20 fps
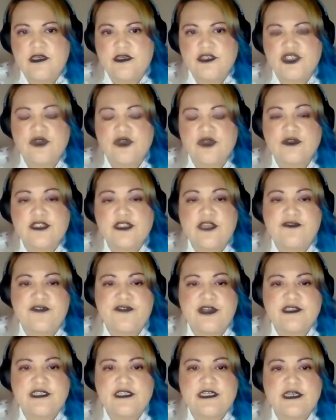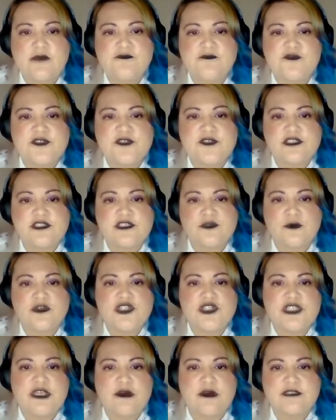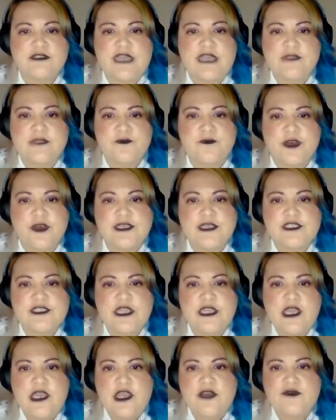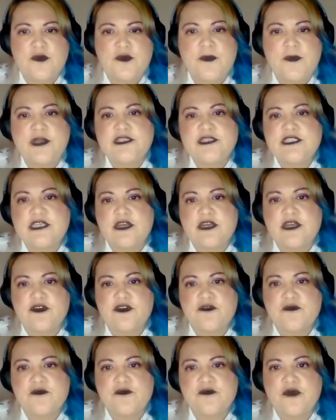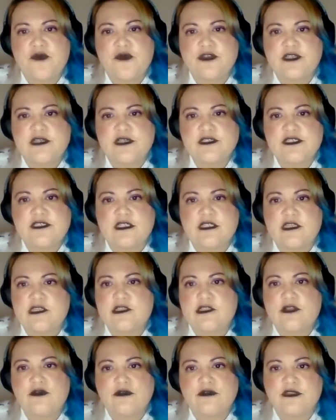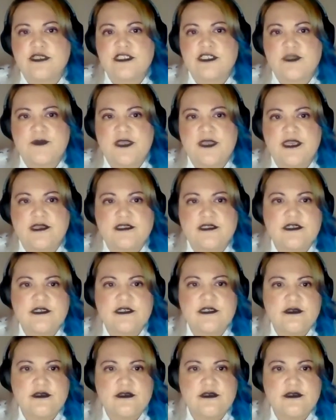She also found it comforting to watch the old ad breaks, reminding her of products that had long disappeared.